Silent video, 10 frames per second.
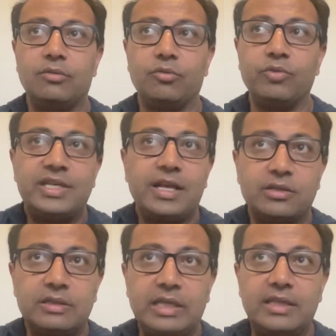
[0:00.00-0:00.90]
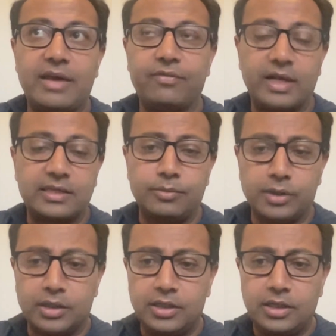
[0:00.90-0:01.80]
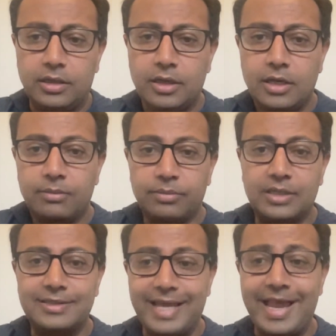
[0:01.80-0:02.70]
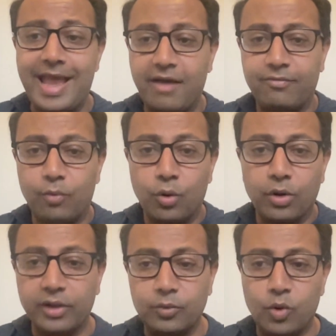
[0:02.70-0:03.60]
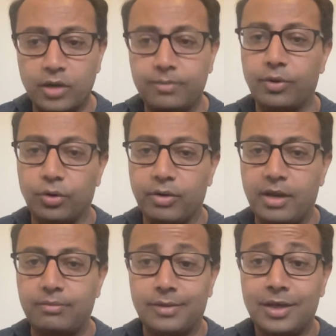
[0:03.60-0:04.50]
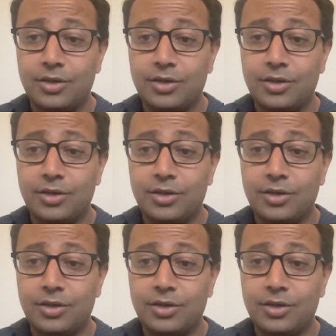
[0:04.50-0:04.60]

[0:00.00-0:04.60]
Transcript: Retailers need that flexibility because they have more than one program.